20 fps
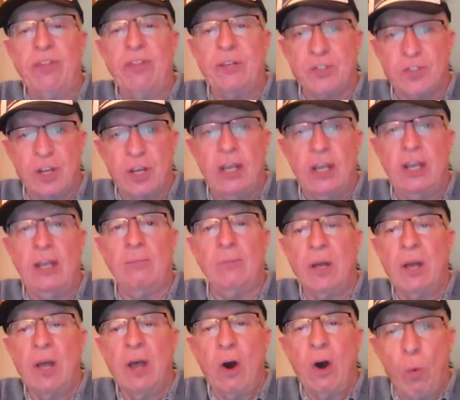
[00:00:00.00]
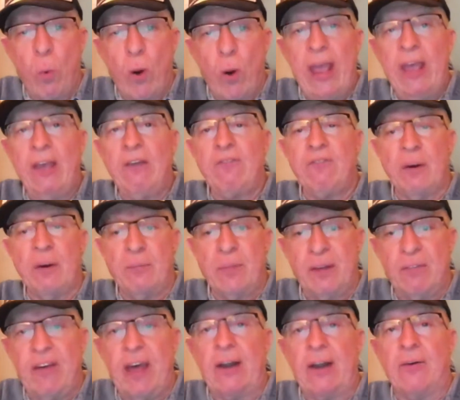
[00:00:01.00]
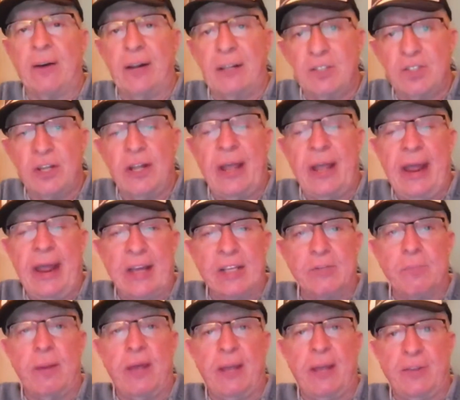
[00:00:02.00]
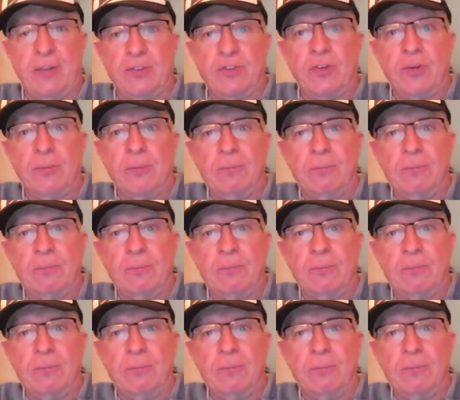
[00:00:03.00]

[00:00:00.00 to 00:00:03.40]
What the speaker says: this team away from the veterans and the has-beens.